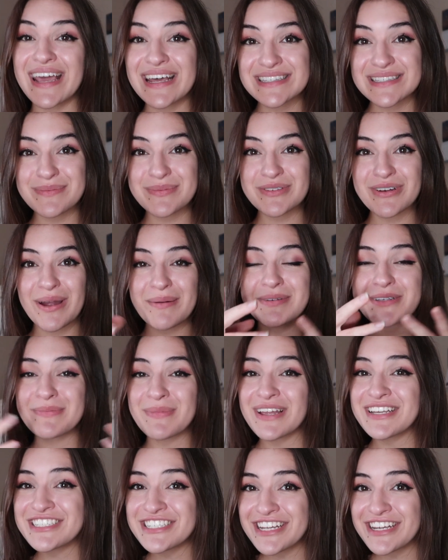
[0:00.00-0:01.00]
and subscribe to
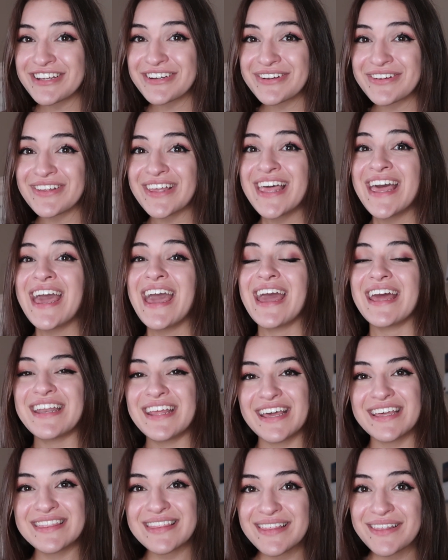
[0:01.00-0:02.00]
my channel
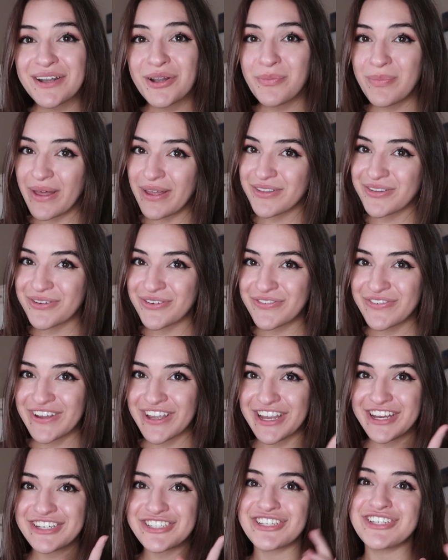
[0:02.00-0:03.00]
and hit the little bell
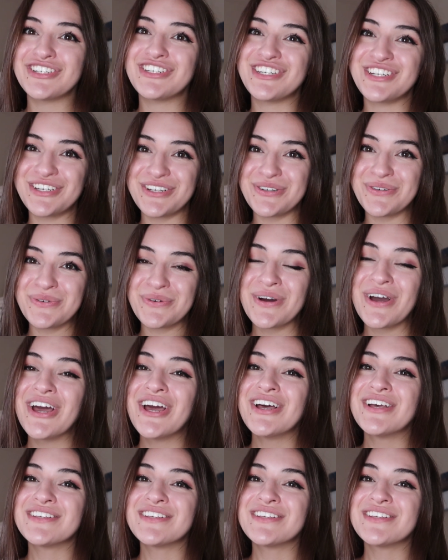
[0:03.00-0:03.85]
notification too